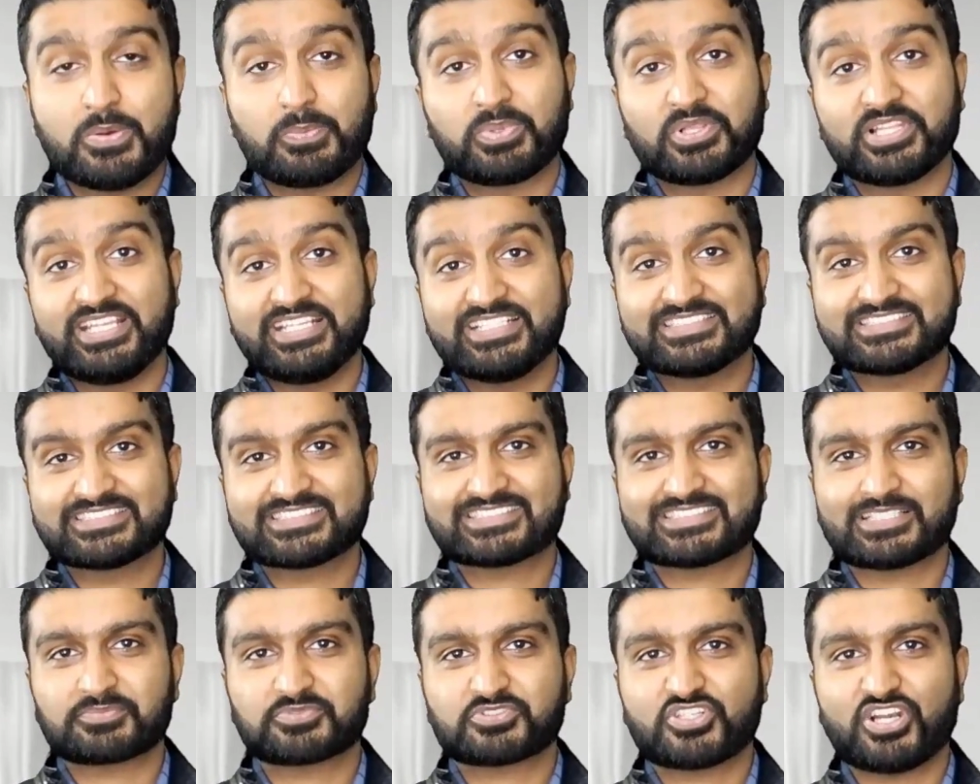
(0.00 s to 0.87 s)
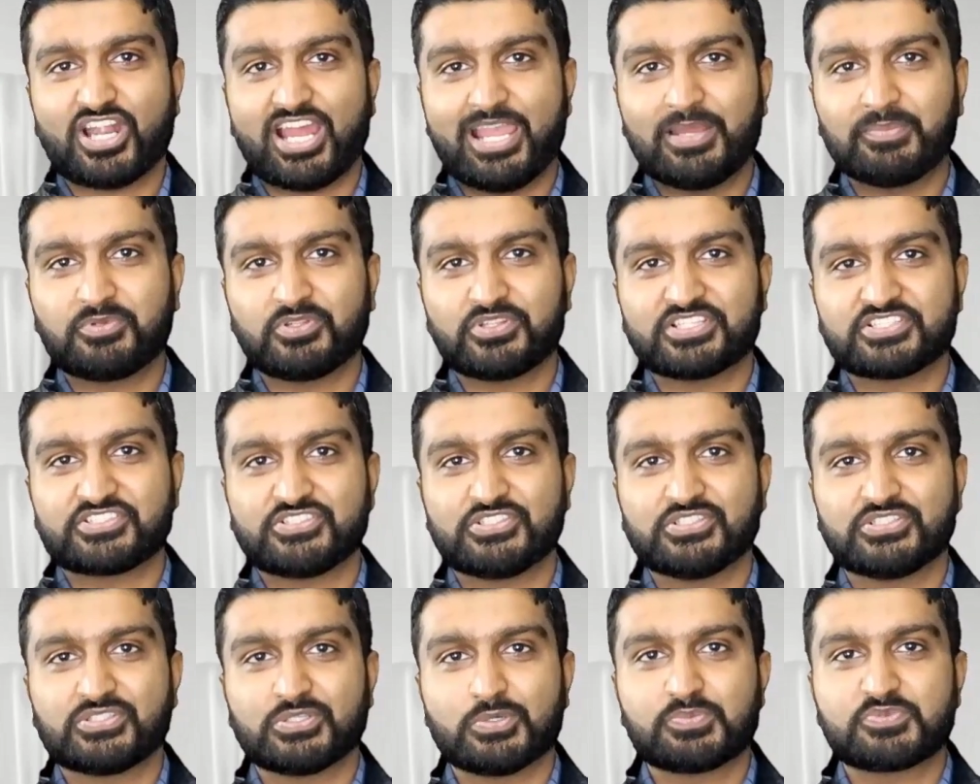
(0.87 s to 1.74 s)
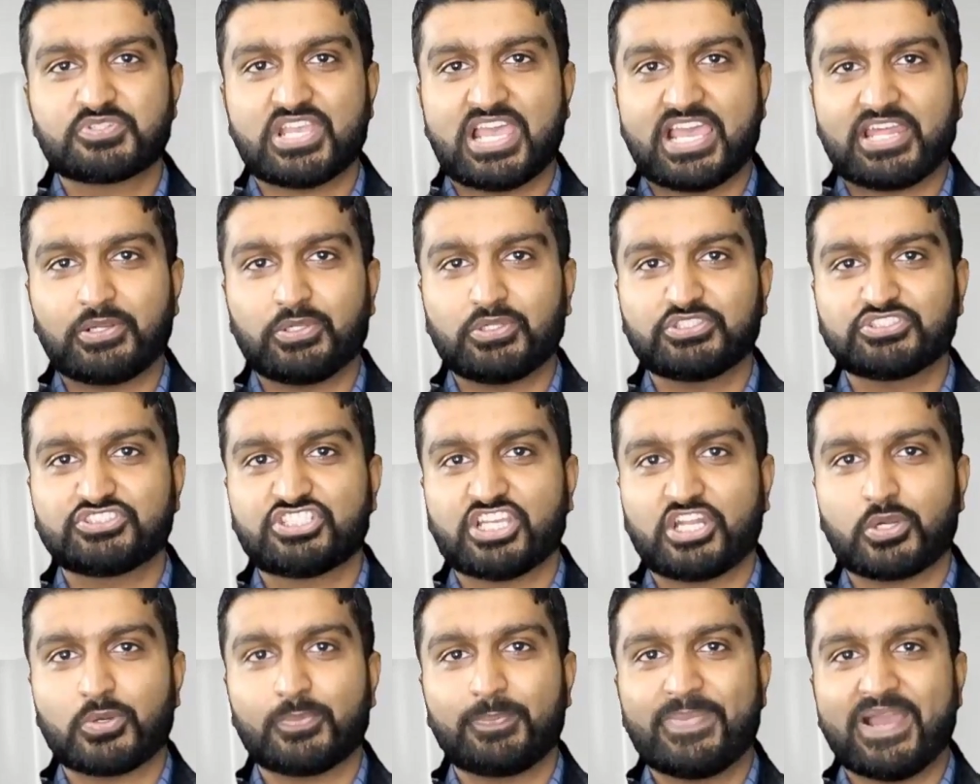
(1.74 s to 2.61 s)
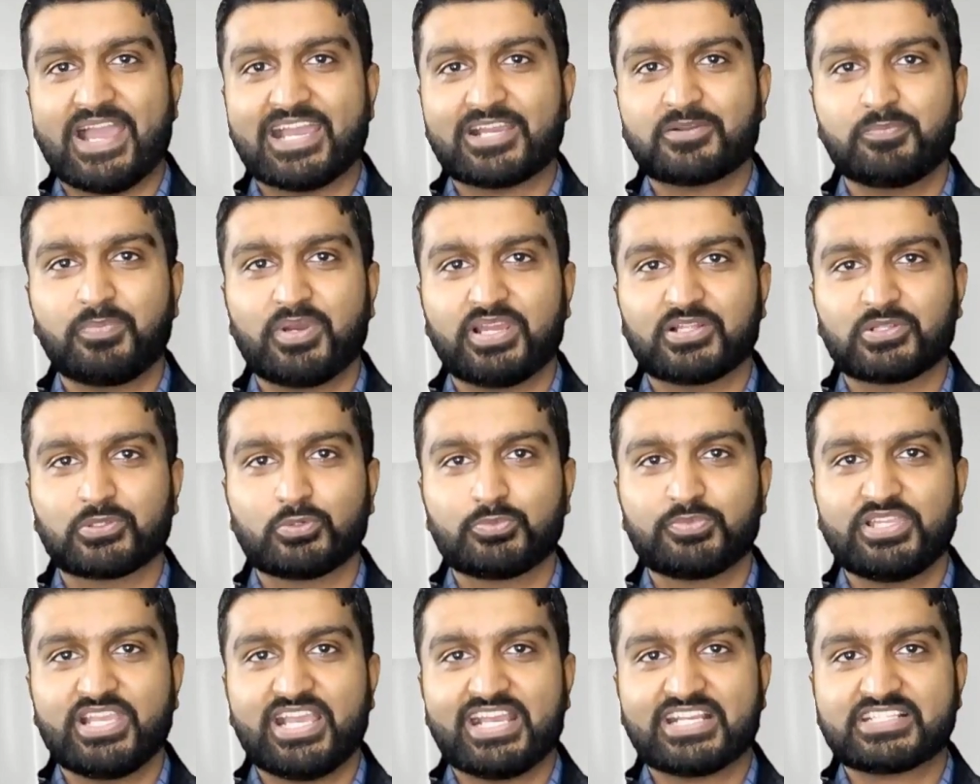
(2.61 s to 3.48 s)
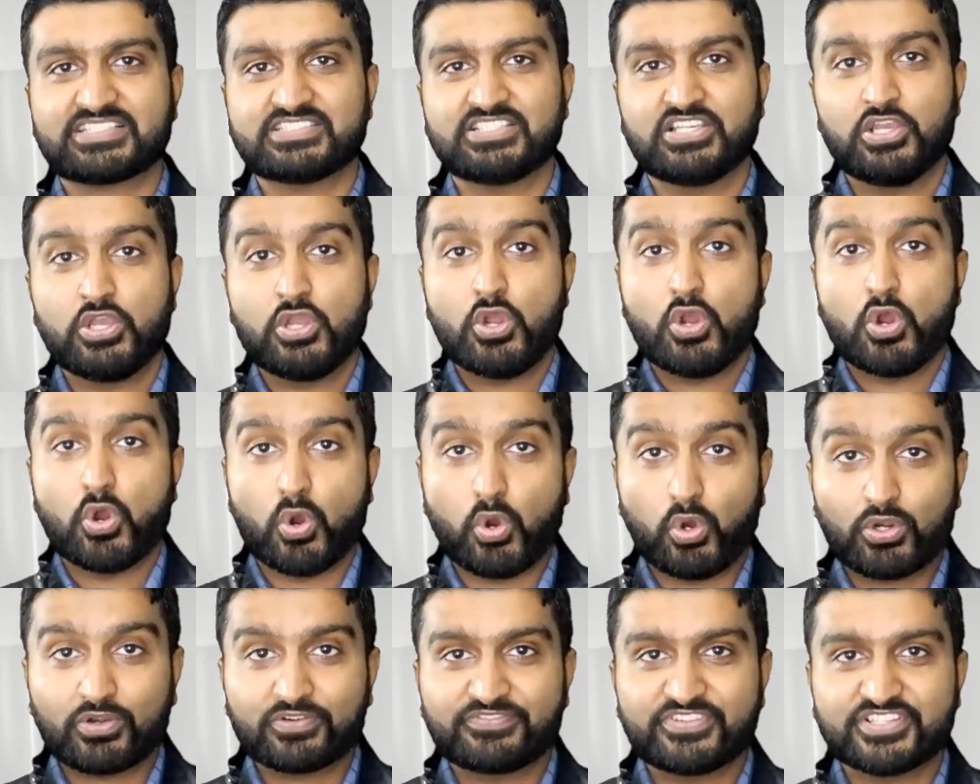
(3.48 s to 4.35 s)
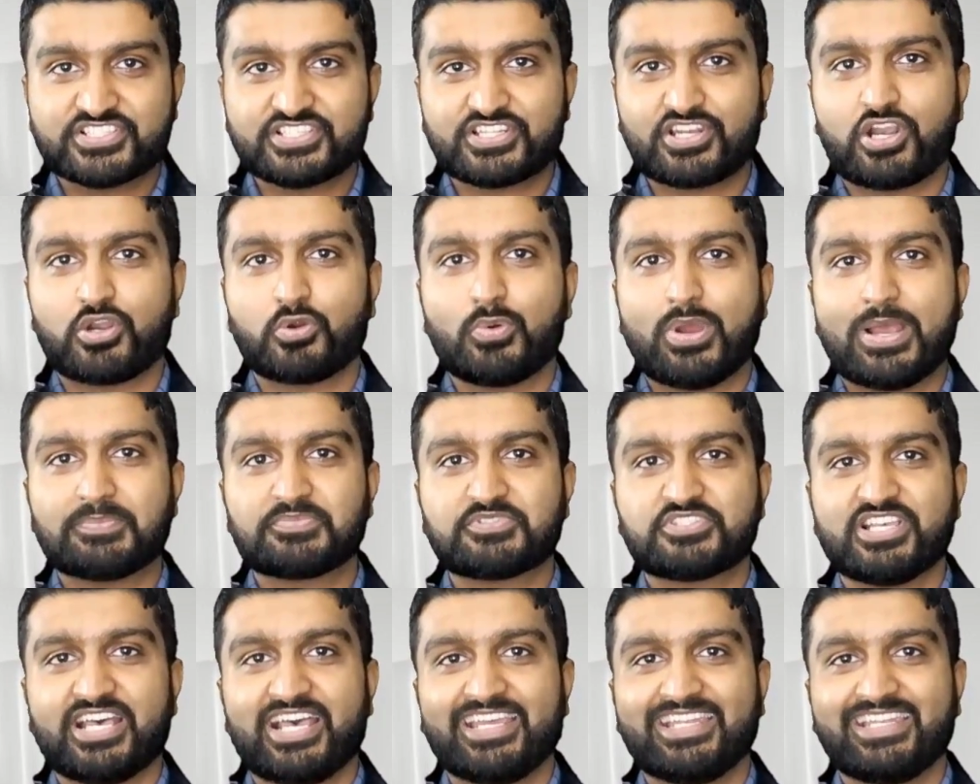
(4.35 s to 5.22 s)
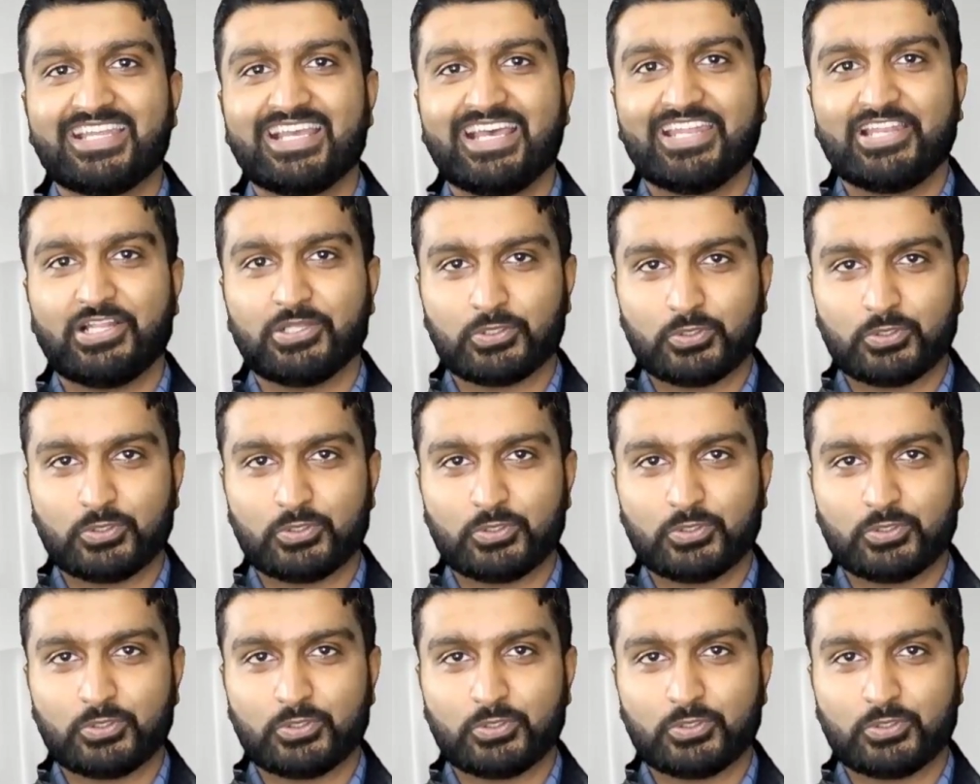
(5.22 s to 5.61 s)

please subscribe to this YouTube channel, GeneralPAC by AllumiaX, or visit our website at